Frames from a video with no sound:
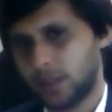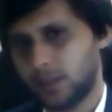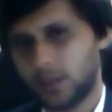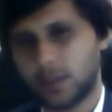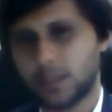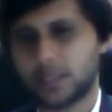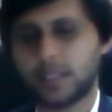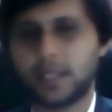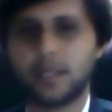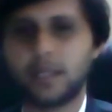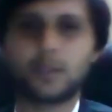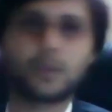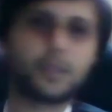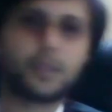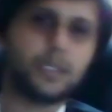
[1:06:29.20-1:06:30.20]
You're not
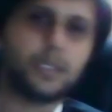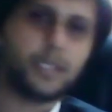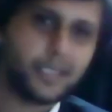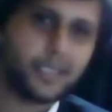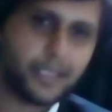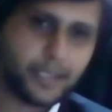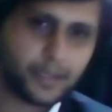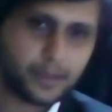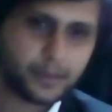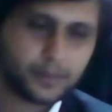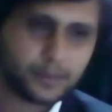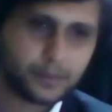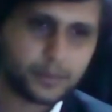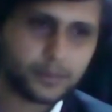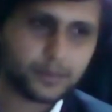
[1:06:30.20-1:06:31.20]
studying to learn it.
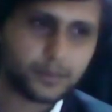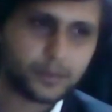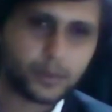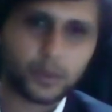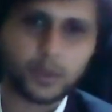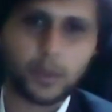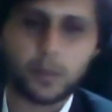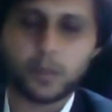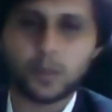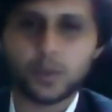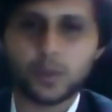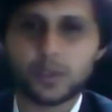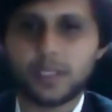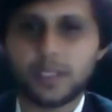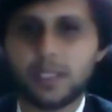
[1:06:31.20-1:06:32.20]
So you're
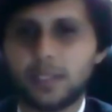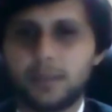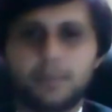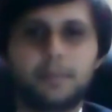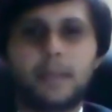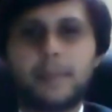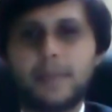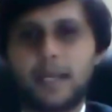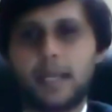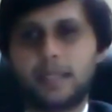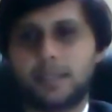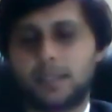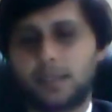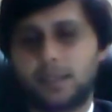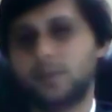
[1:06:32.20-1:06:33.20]
mostly
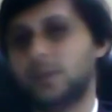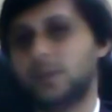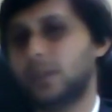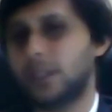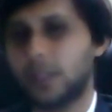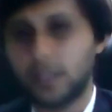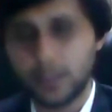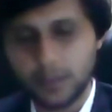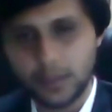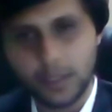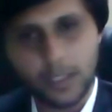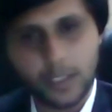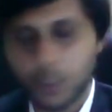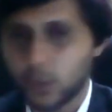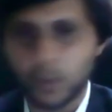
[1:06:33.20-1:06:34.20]
memorizing. If you
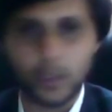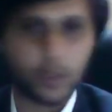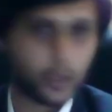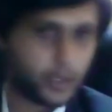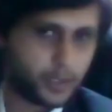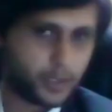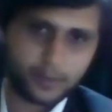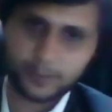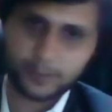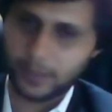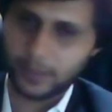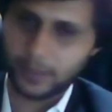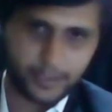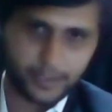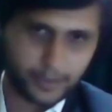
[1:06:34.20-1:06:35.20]
learn, you will not
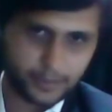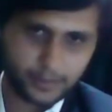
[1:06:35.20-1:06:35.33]
forget.